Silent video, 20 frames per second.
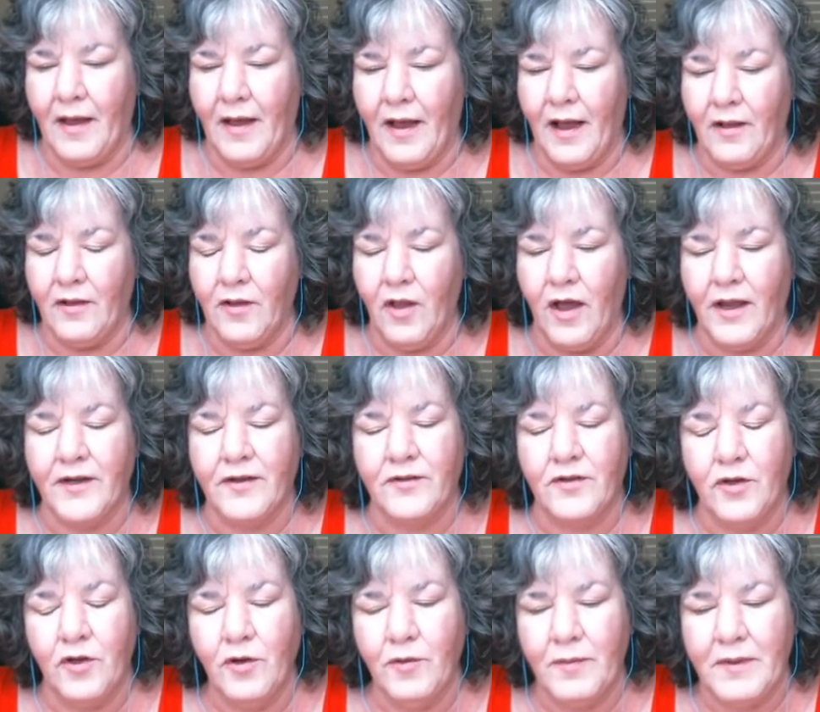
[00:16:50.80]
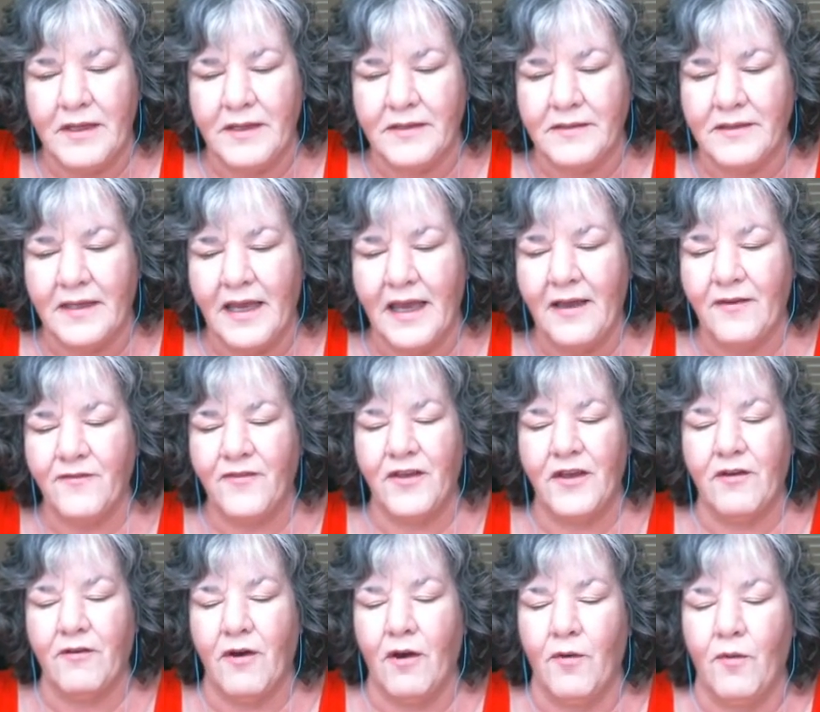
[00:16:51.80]
a lot of newbies can't
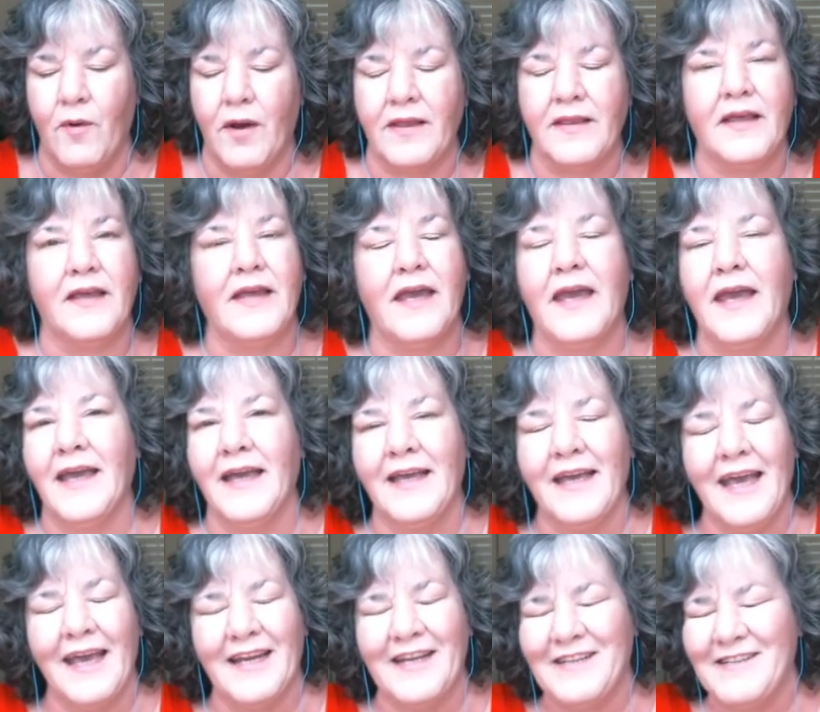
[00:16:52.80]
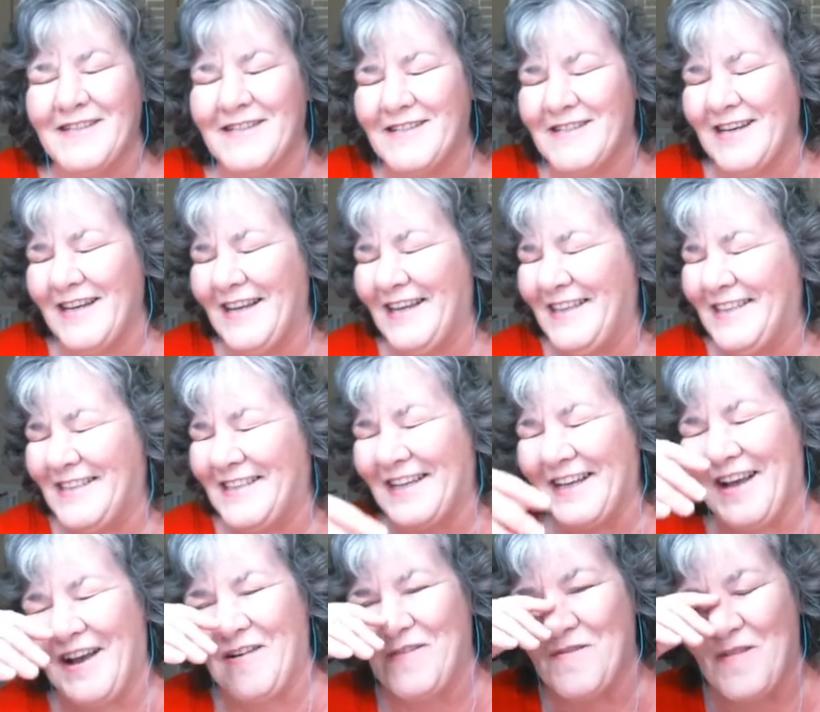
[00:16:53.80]
figure out why they can't get a sheet to
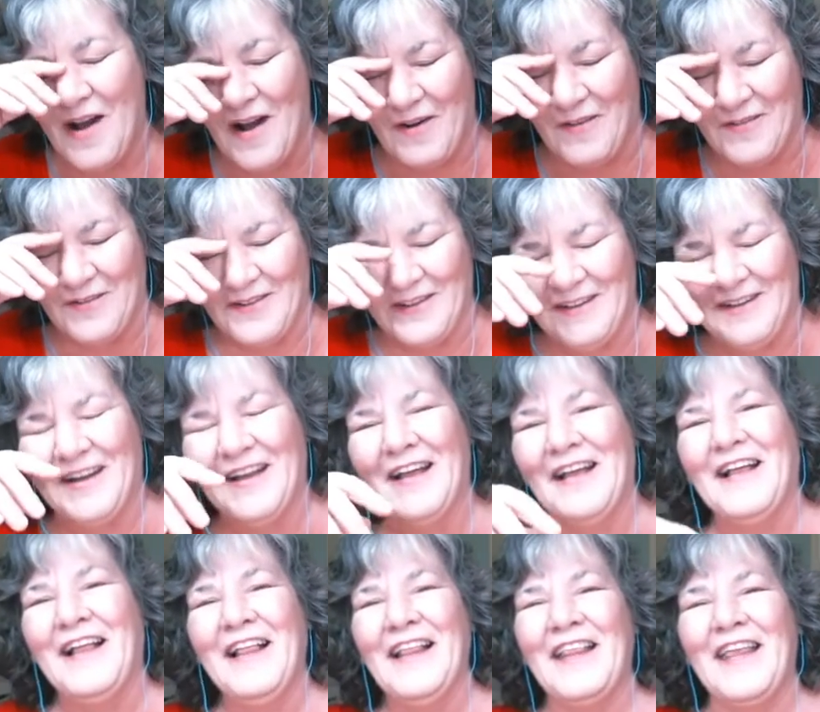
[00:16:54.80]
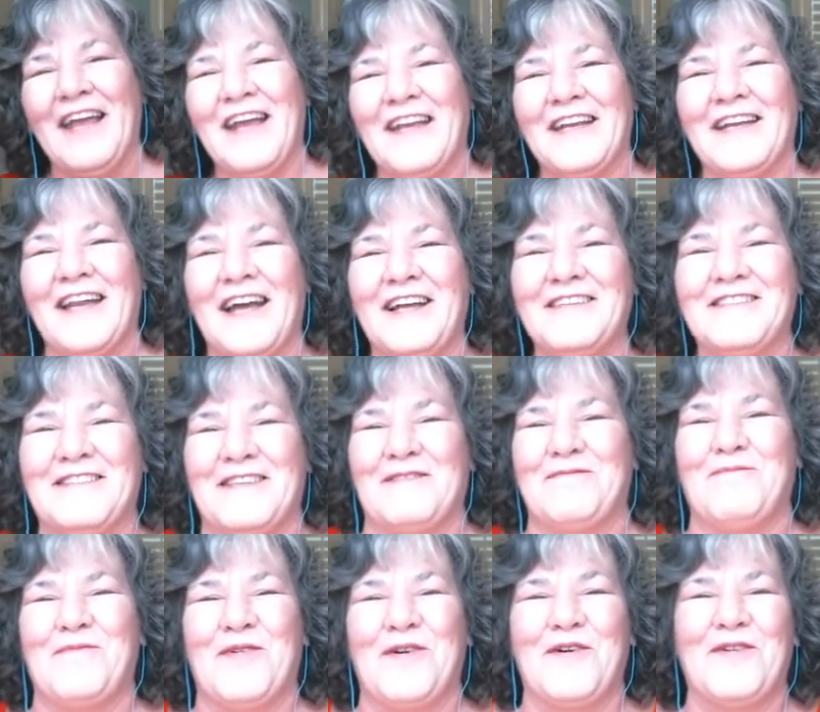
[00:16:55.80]
come out like nice
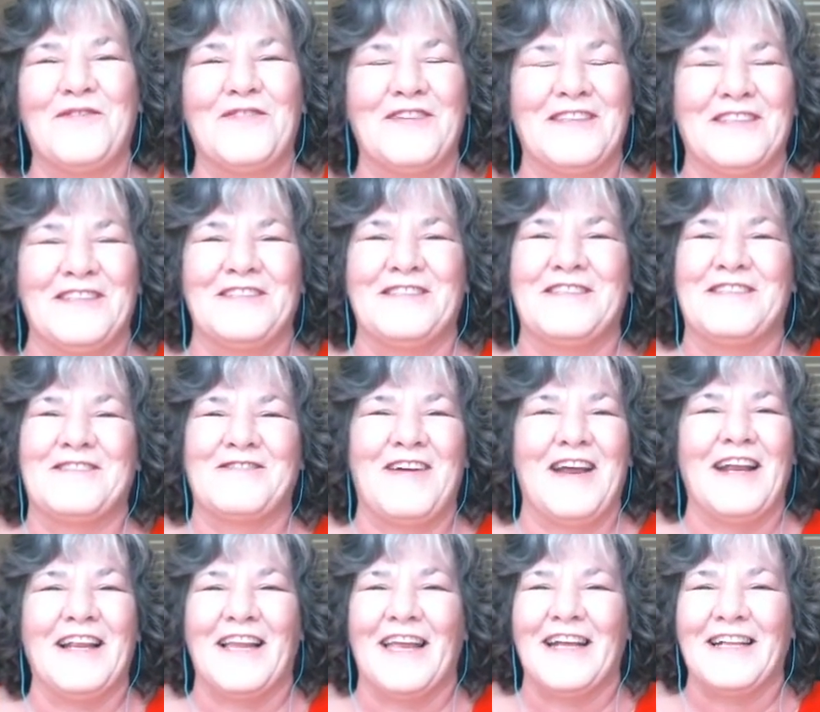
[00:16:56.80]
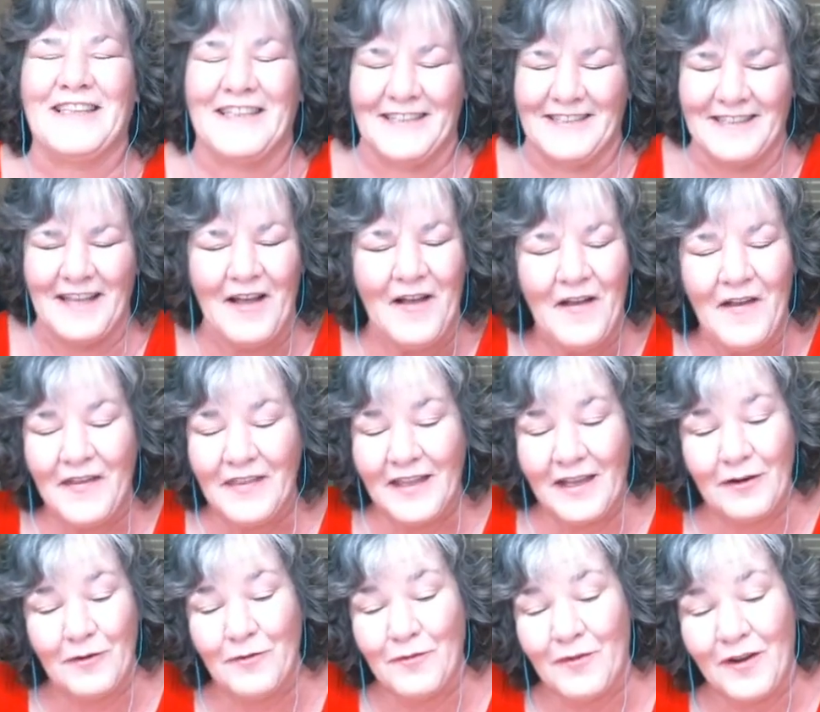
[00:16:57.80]
and perfect and straight like this.
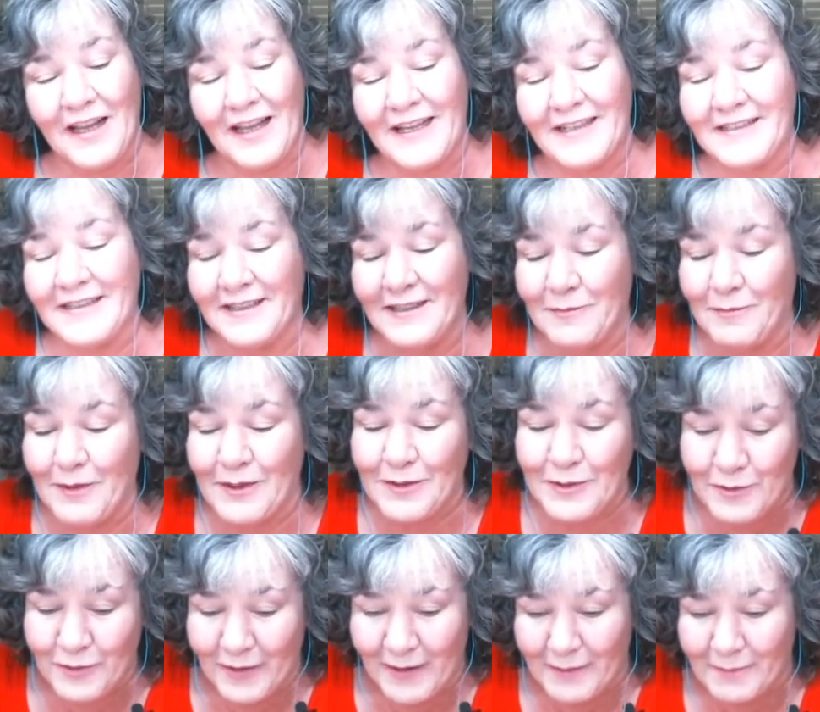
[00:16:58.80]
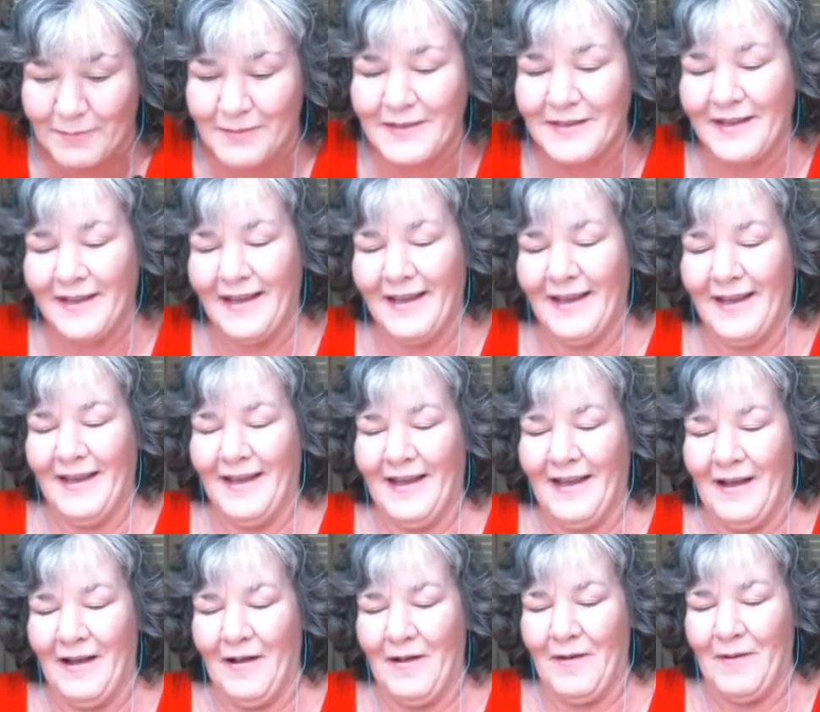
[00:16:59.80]
They don't realize it's been trimmed.
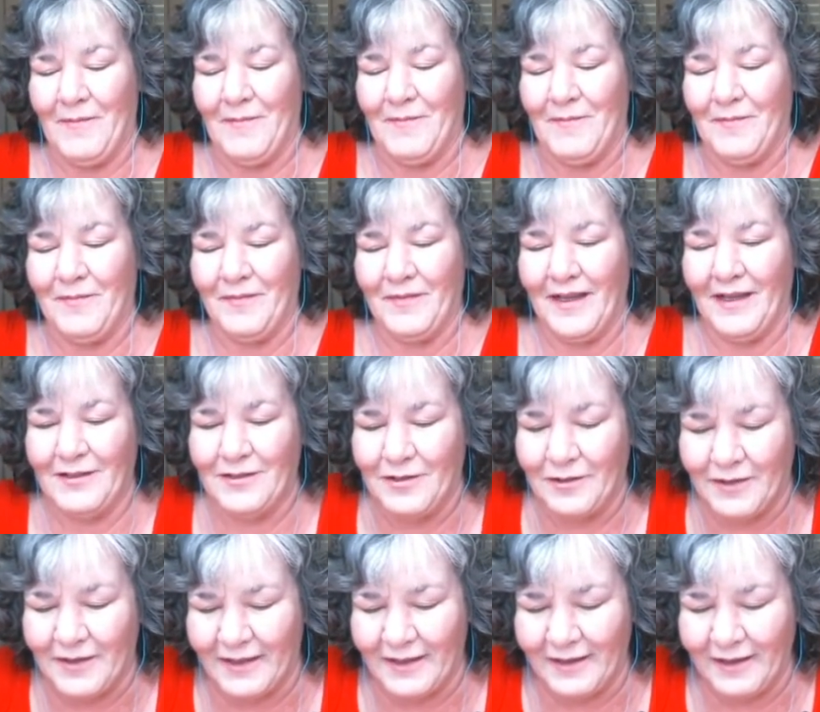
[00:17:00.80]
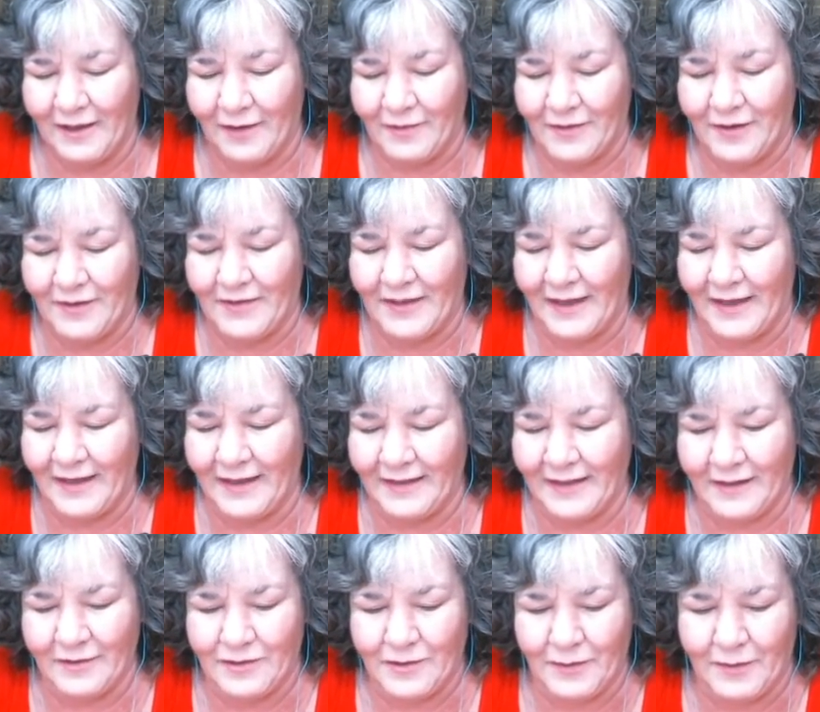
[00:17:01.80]
And so they're thinking
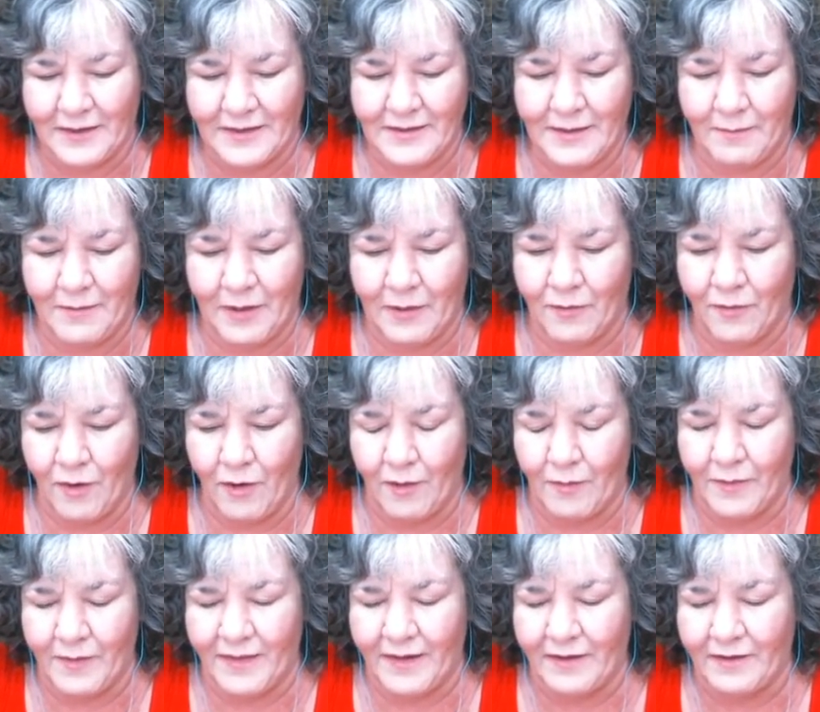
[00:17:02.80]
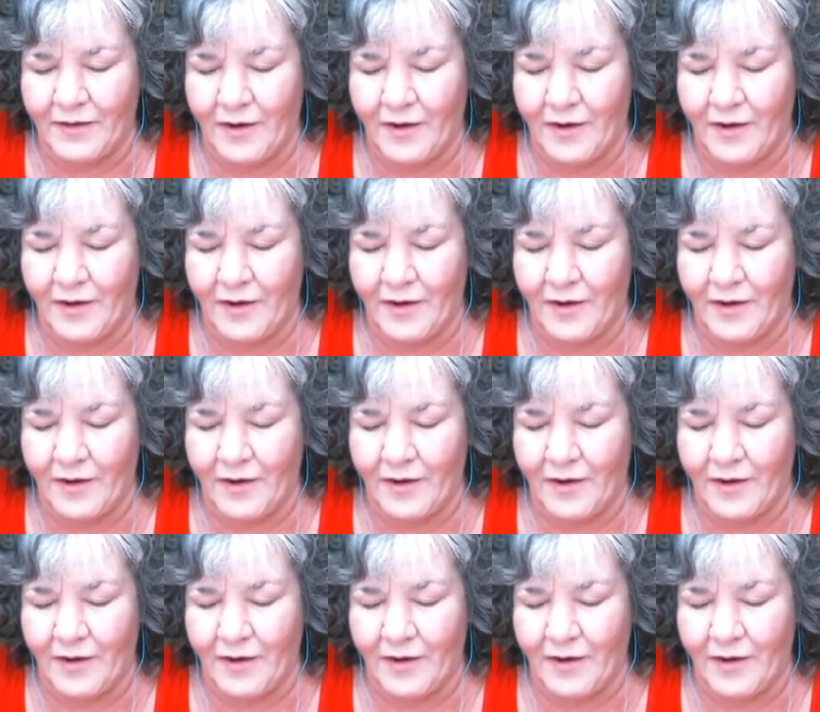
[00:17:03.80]
they're doing something wrong when they're